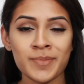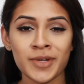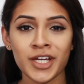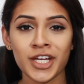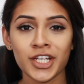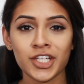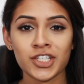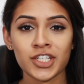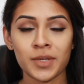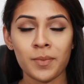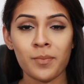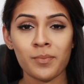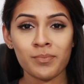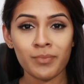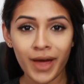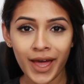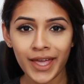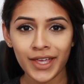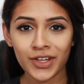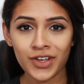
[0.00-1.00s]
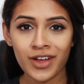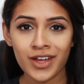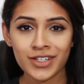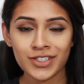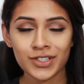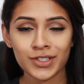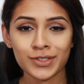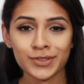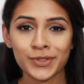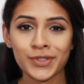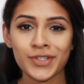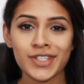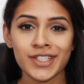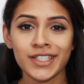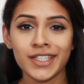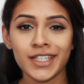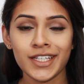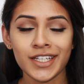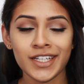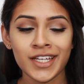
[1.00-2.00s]
much my contour
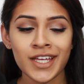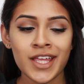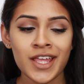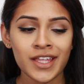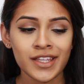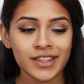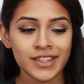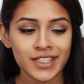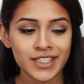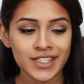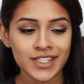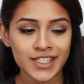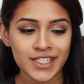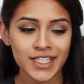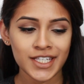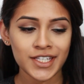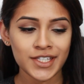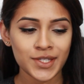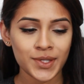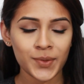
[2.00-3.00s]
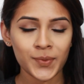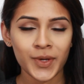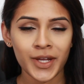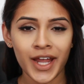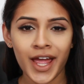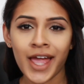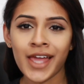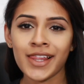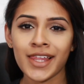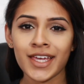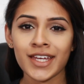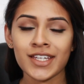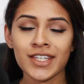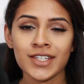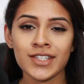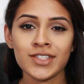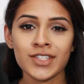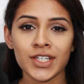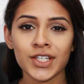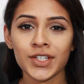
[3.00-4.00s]
routine. This is what I like
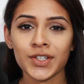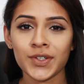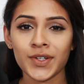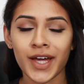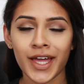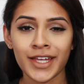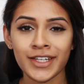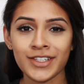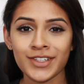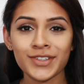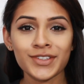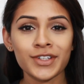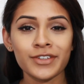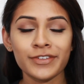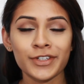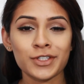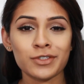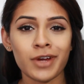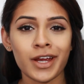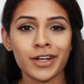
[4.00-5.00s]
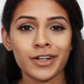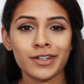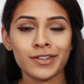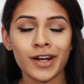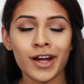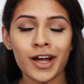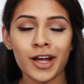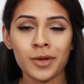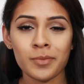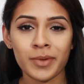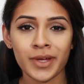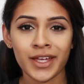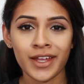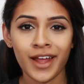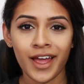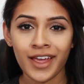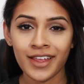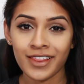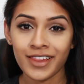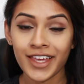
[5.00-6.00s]
to do. I don't know if it's right or wrong,
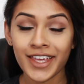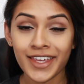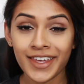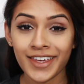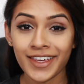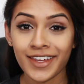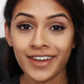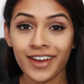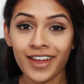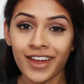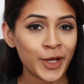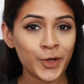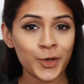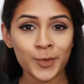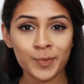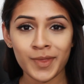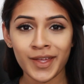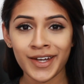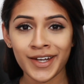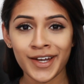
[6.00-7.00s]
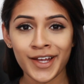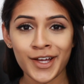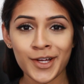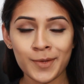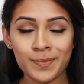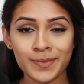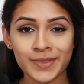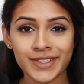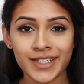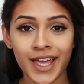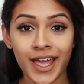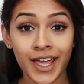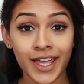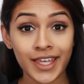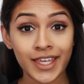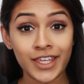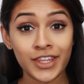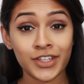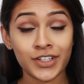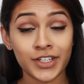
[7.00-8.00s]
but I like it. I hope that it helped
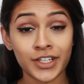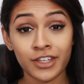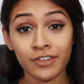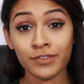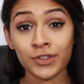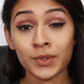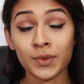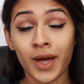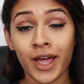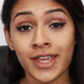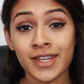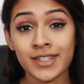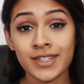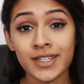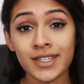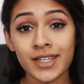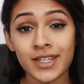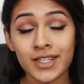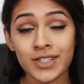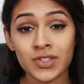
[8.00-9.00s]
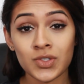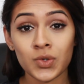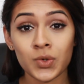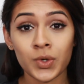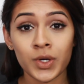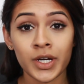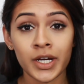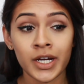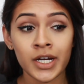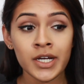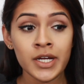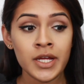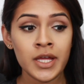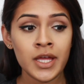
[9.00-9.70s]
either give you ideas or